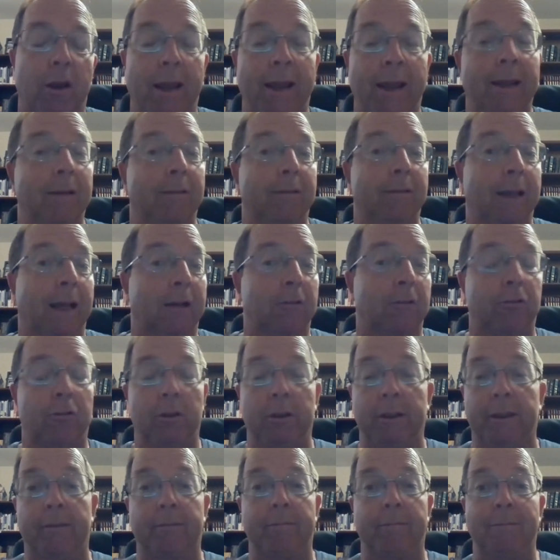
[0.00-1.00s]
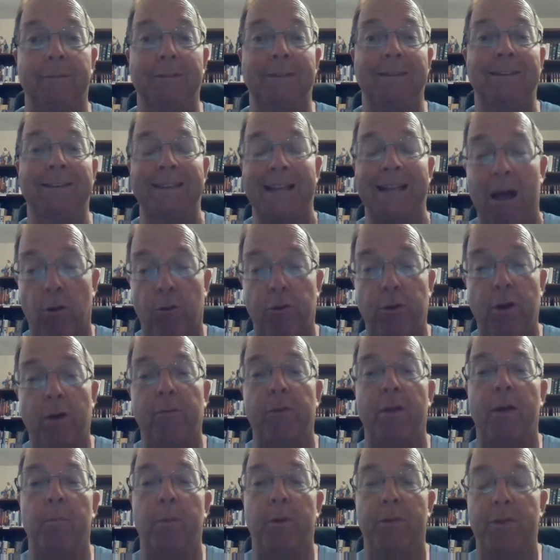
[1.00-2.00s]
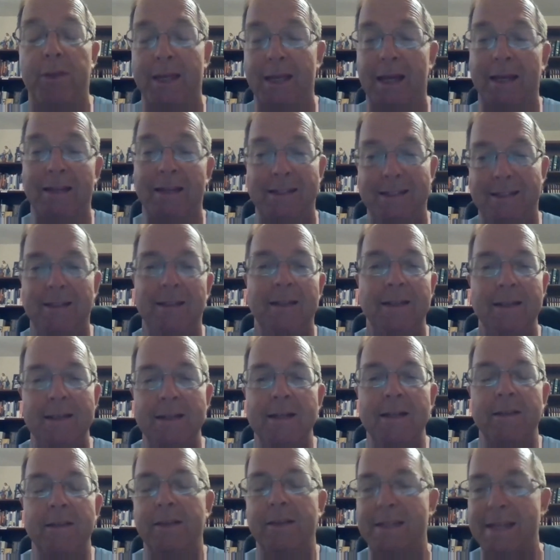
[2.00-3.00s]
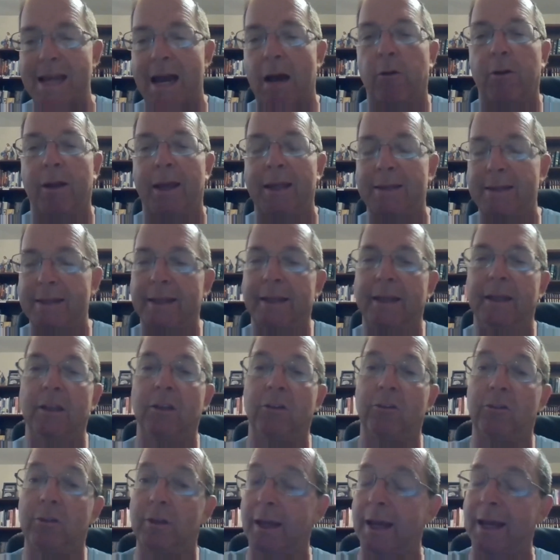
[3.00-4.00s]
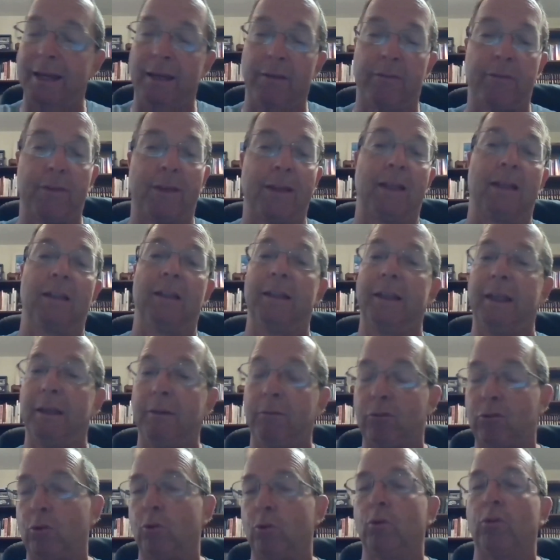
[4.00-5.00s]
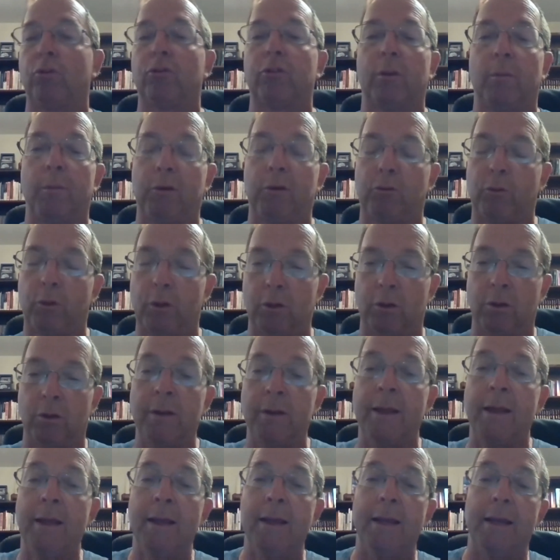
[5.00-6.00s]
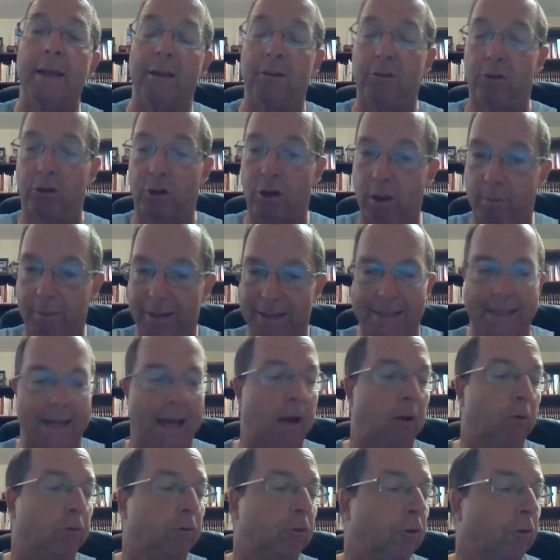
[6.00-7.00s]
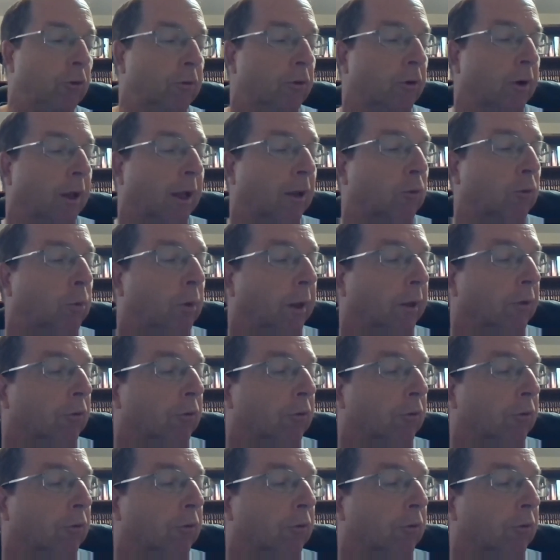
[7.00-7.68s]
Judea is actually south of them, but the, the down idea is anything that leaves Jerusalem, Israel, you're coming down to your next